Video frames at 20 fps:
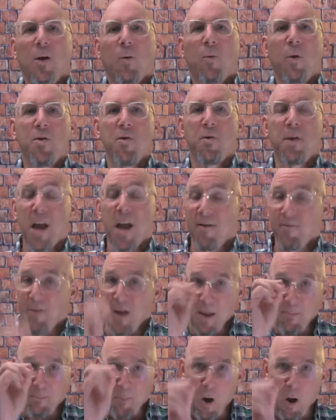when you give.
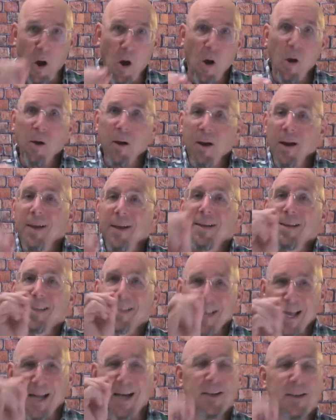And Paul
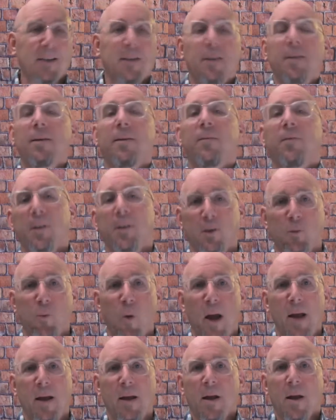said it this
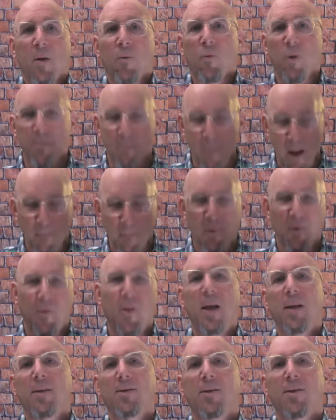way. Remember
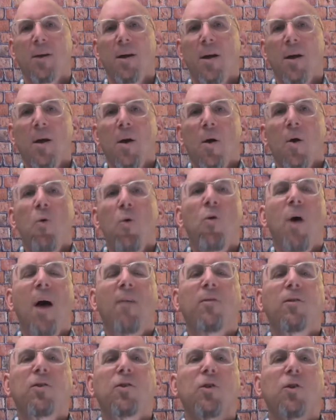this.
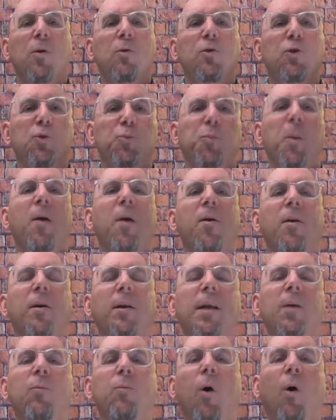Whoever sows
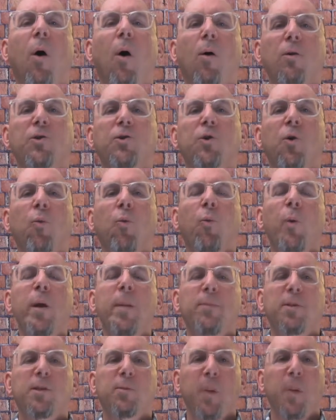sparingly will also
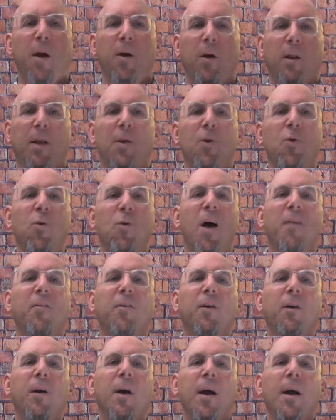reap sparingly.
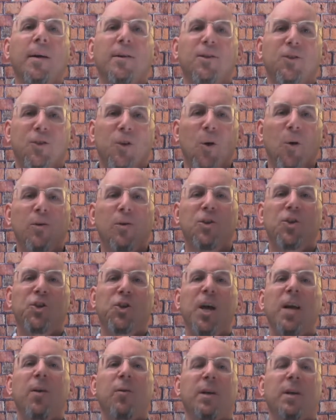Whoever sows
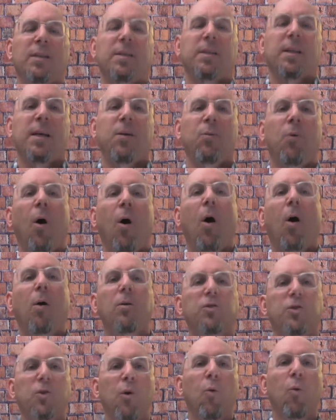generously will
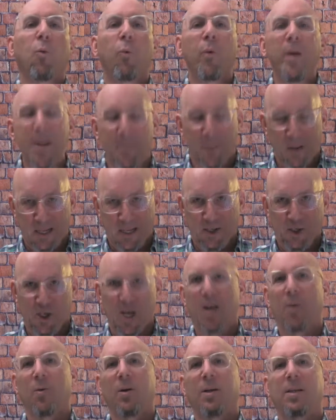also reap
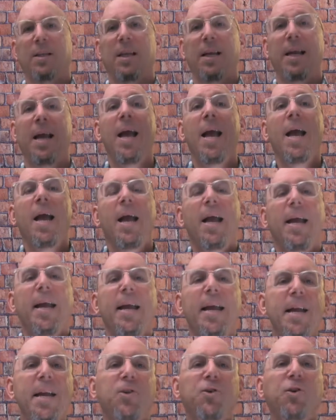generously.
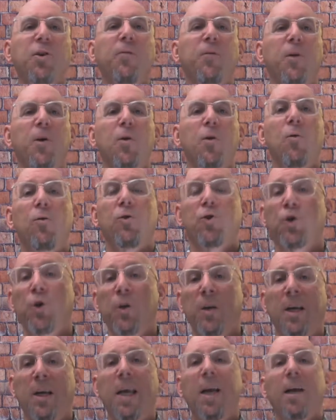Each of you
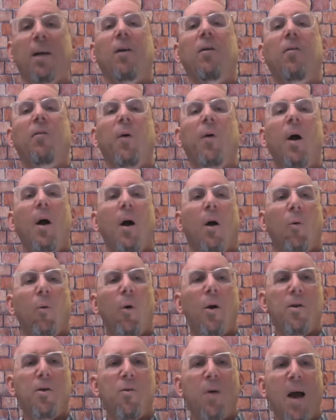should give
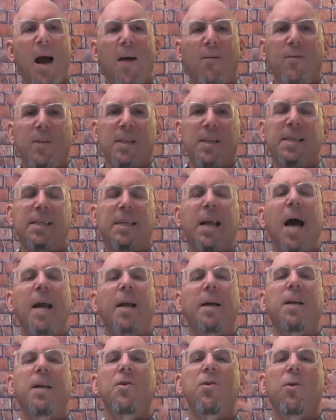what you have
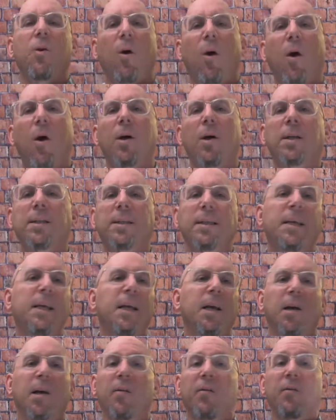decided in your heart to
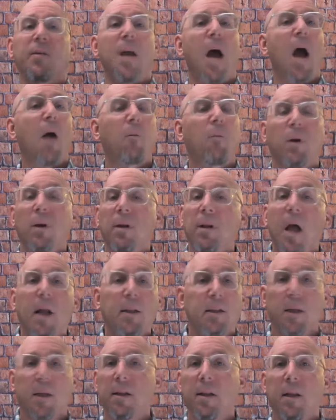give, not
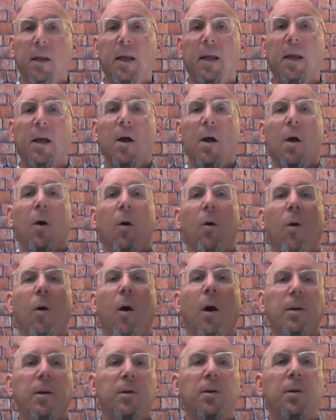reluctantly,
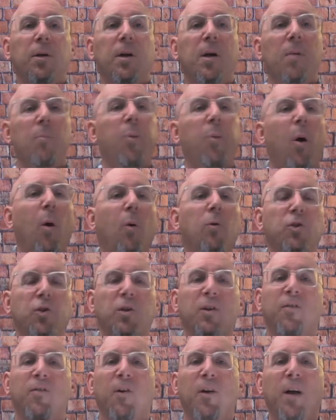under
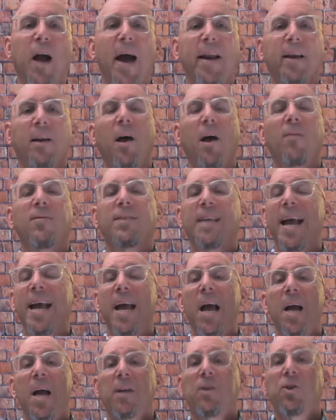compulsion, for God loves
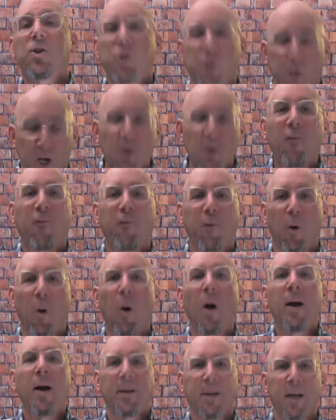a
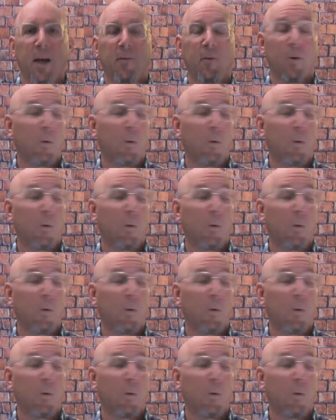cheerful giver.